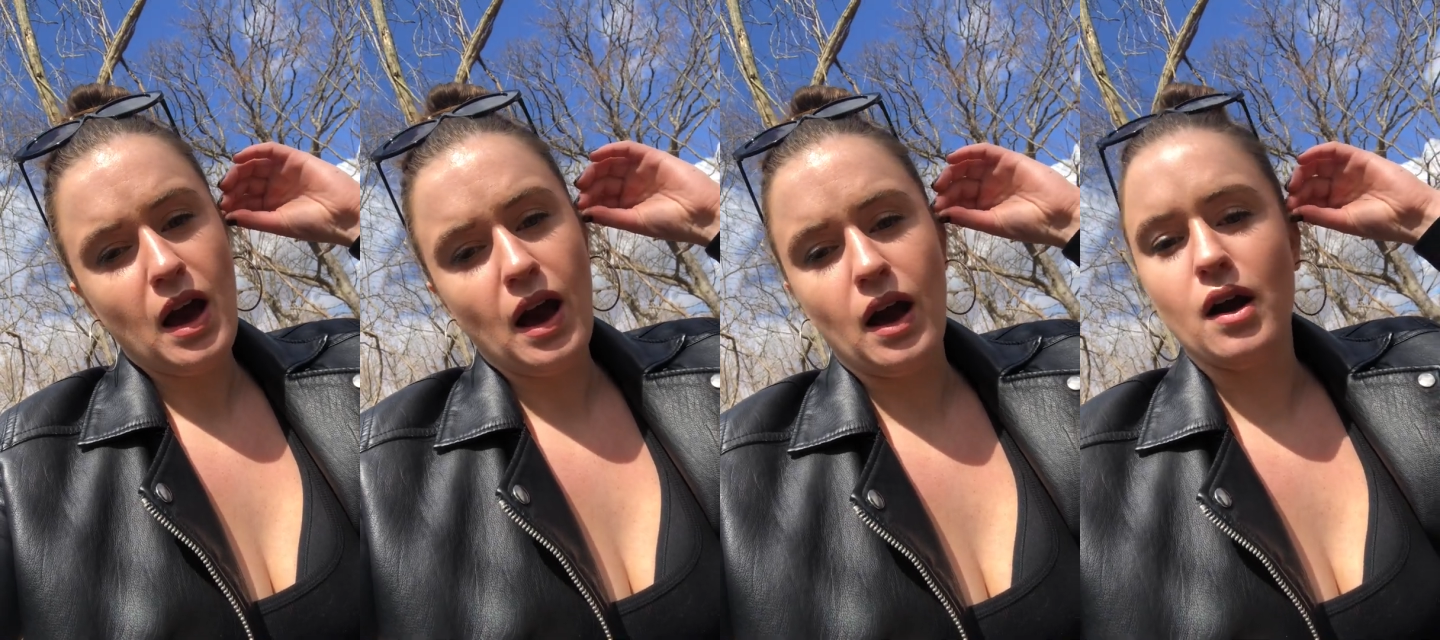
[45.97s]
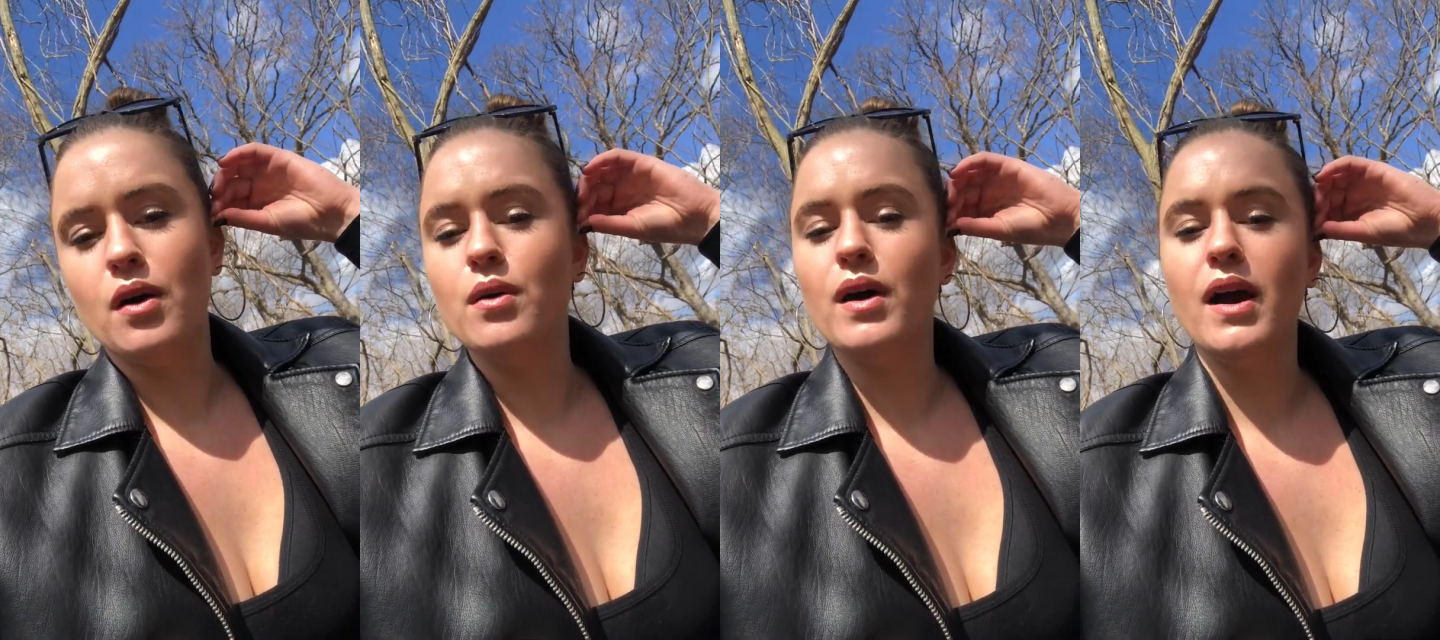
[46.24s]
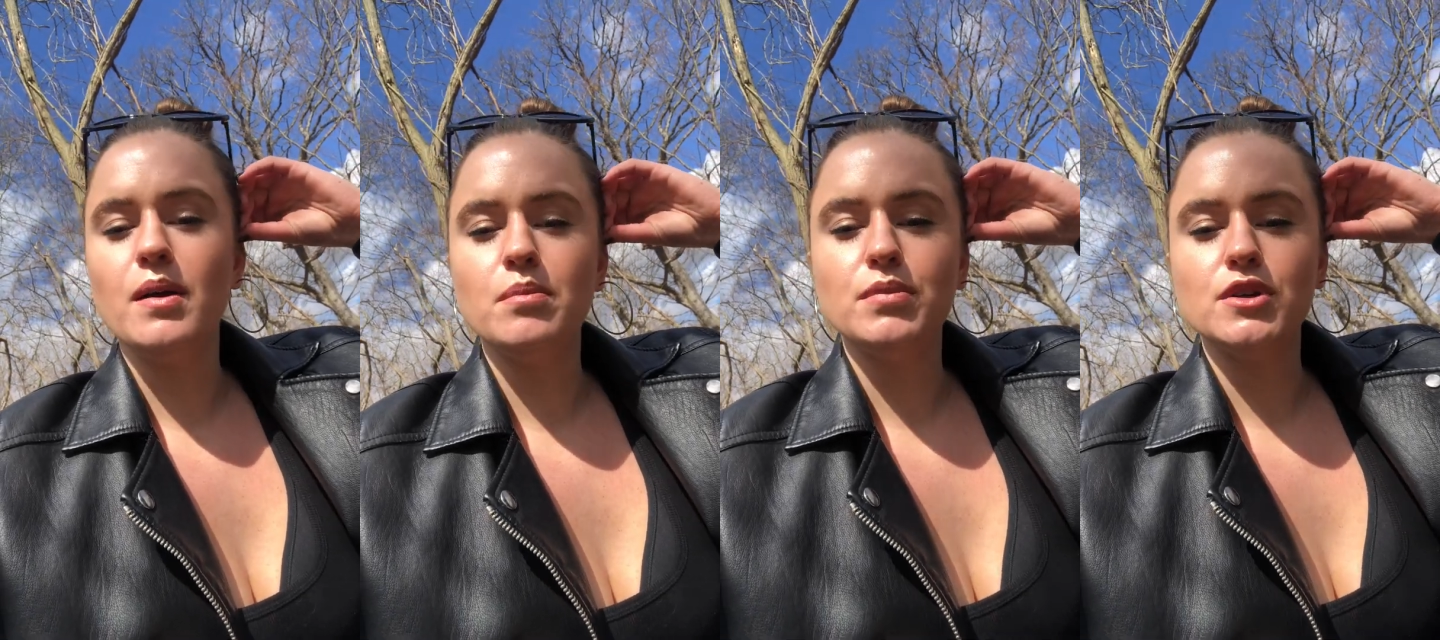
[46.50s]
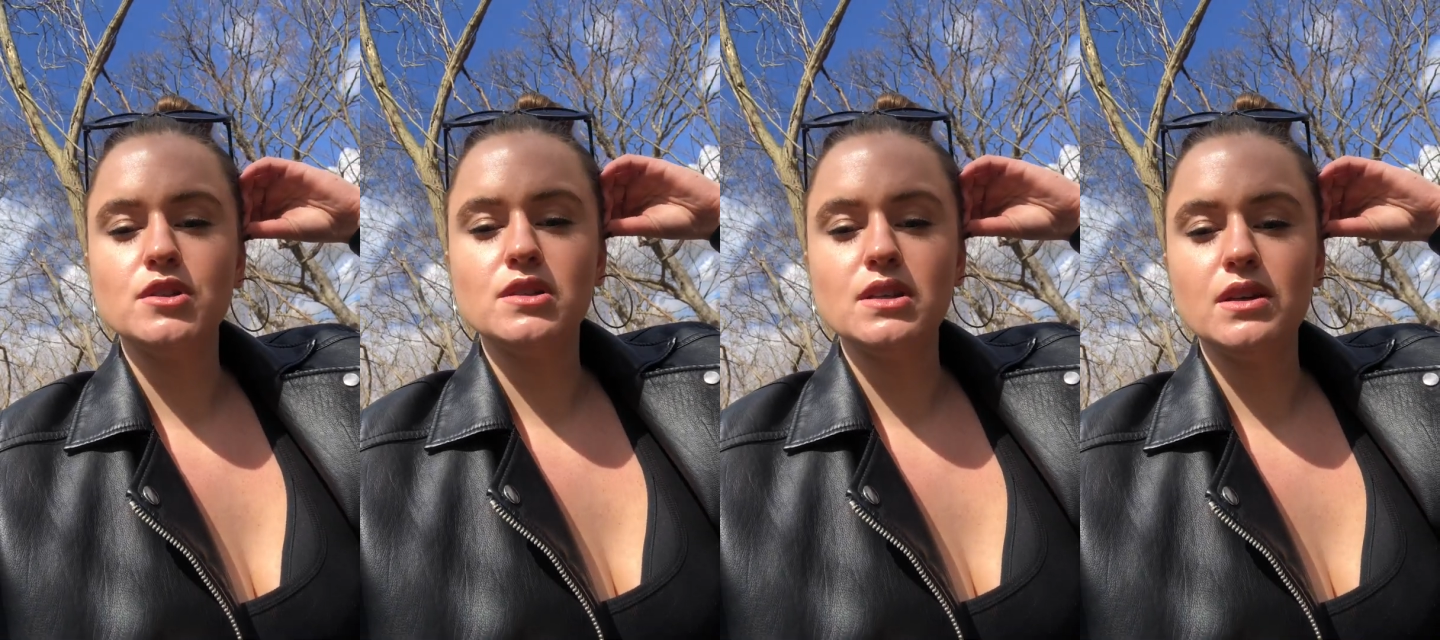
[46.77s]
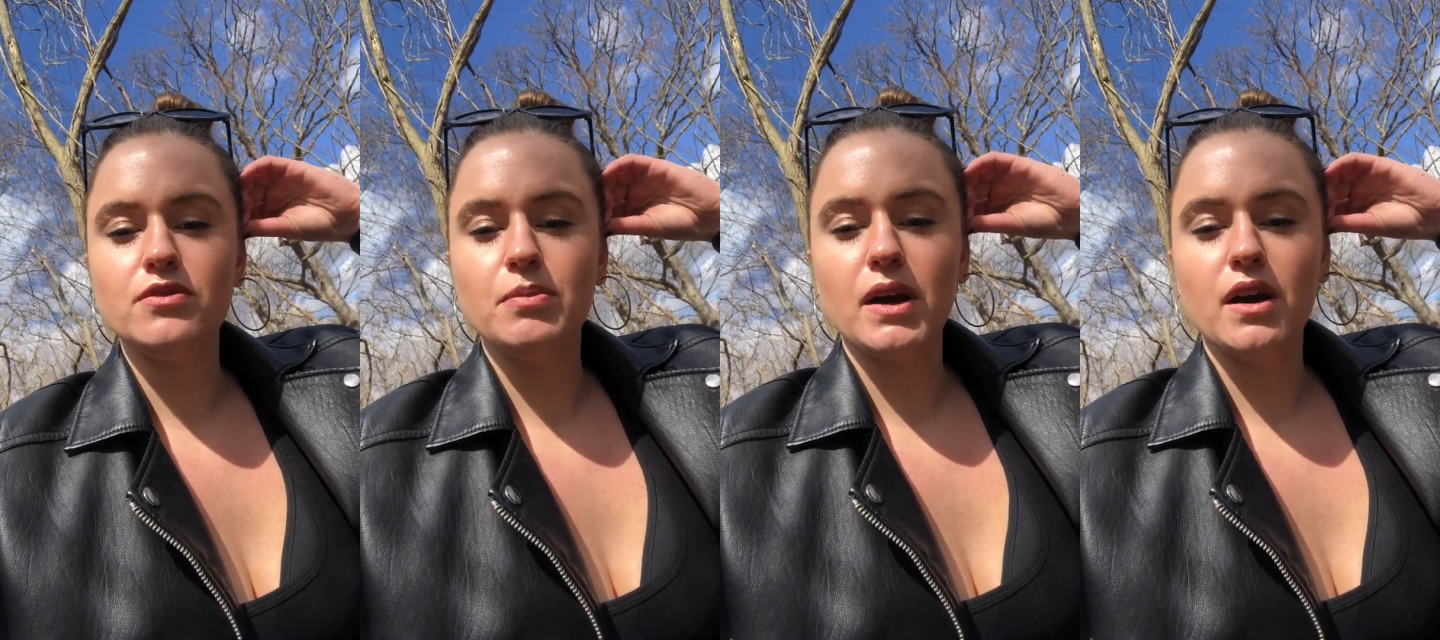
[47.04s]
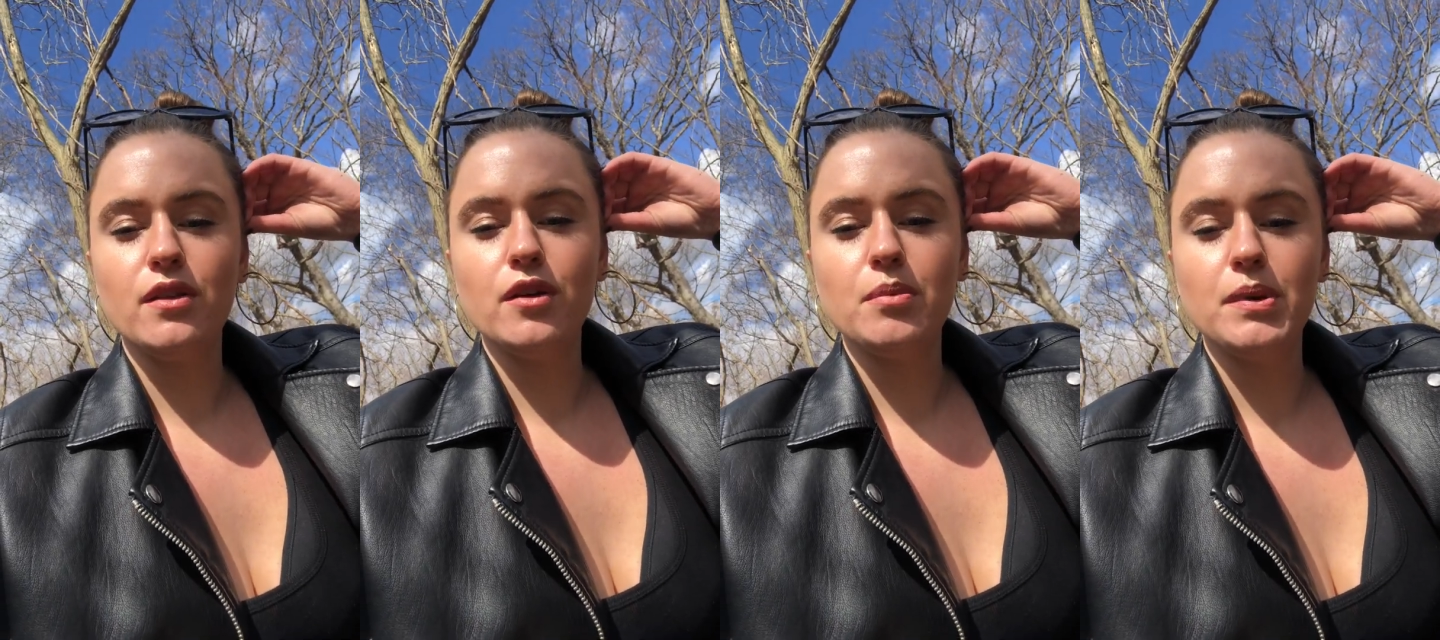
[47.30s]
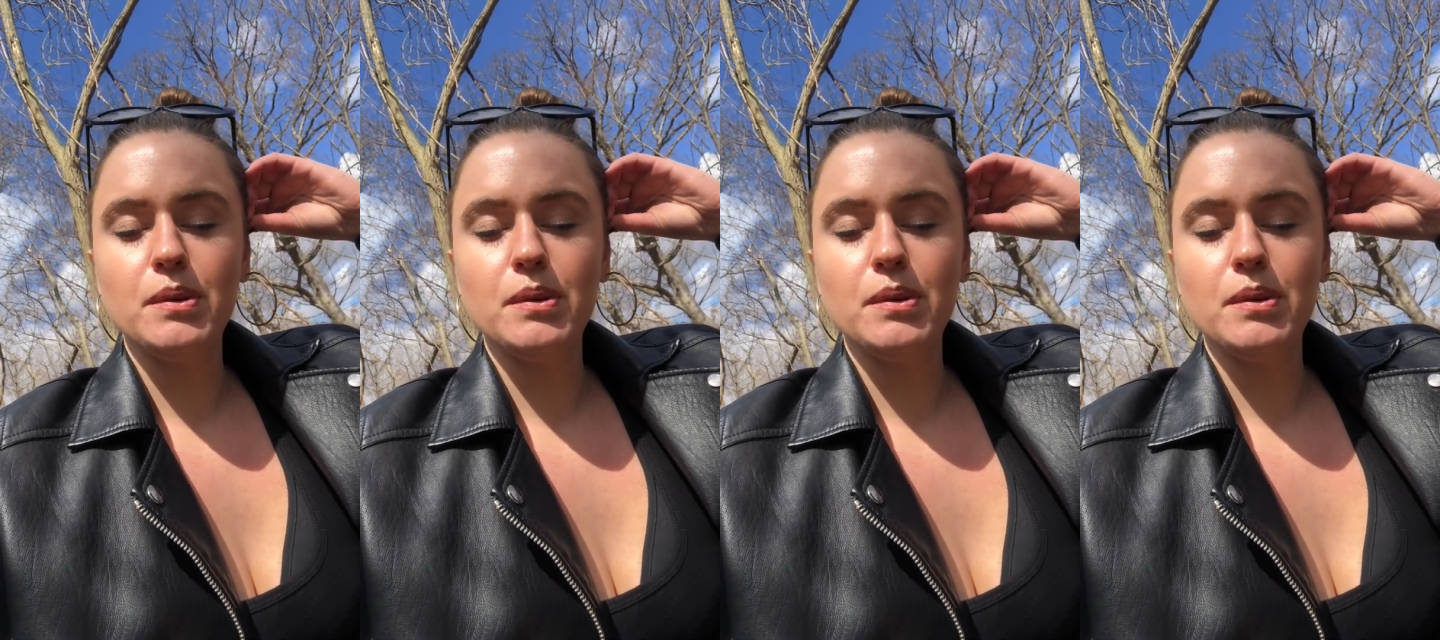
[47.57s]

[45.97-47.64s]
how I'm perceived by other